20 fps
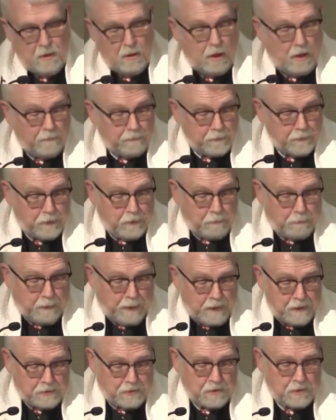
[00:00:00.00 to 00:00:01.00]
Often their
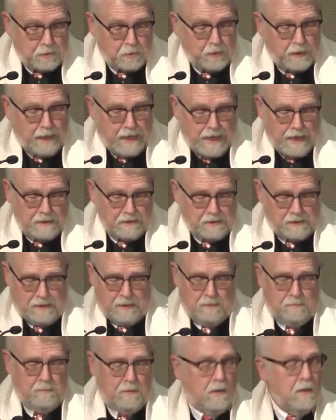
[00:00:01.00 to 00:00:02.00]
patients would ask
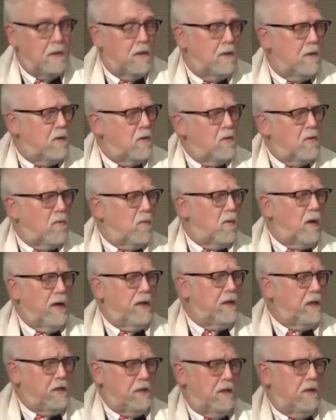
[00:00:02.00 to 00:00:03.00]
them why
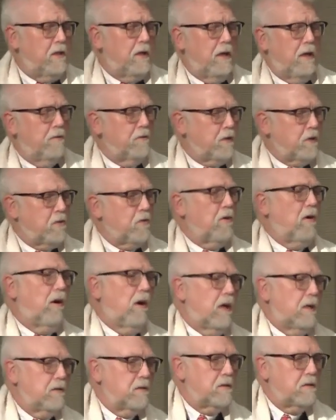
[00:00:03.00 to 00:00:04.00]
they didn't have a
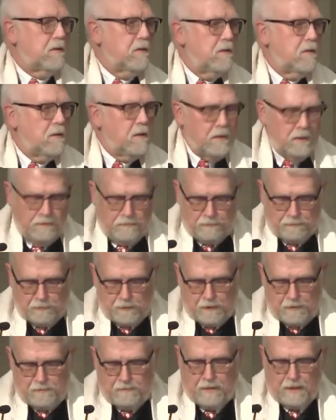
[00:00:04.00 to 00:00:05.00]
cross in
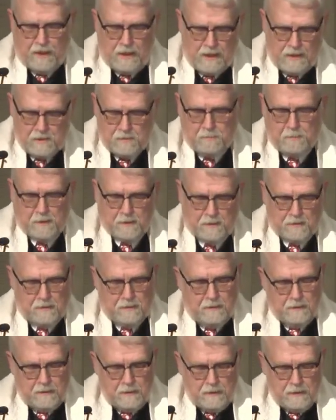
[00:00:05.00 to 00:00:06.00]
front of the hospital,
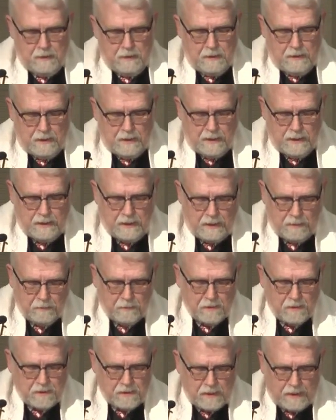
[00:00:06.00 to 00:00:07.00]
and they
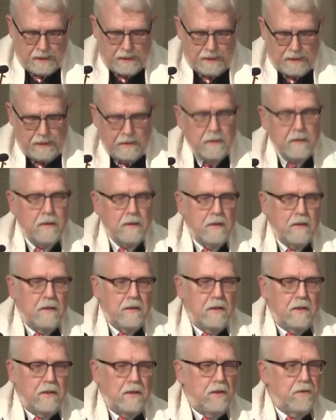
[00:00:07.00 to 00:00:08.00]
would say,
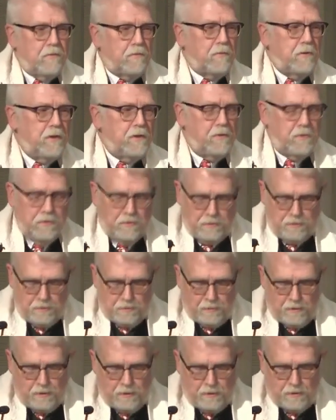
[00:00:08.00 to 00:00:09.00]
if we
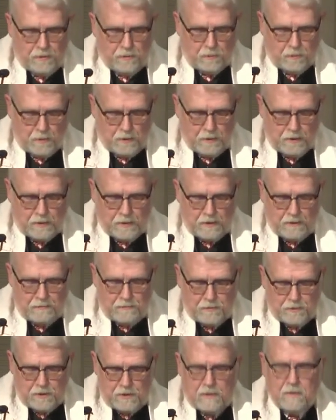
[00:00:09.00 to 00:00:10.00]
do the work
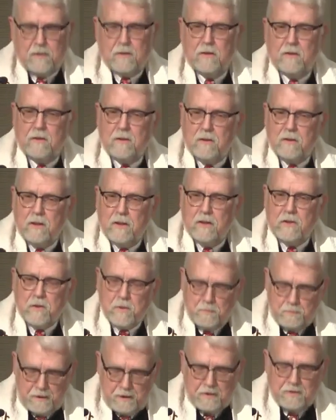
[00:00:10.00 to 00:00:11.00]
of Jesus, it
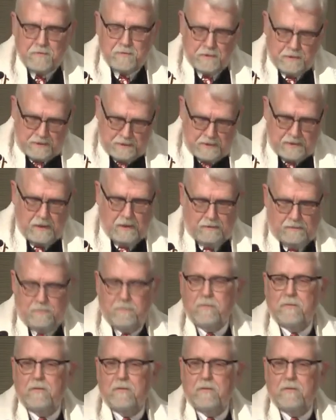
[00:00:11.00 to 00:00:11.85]
speaks for itself.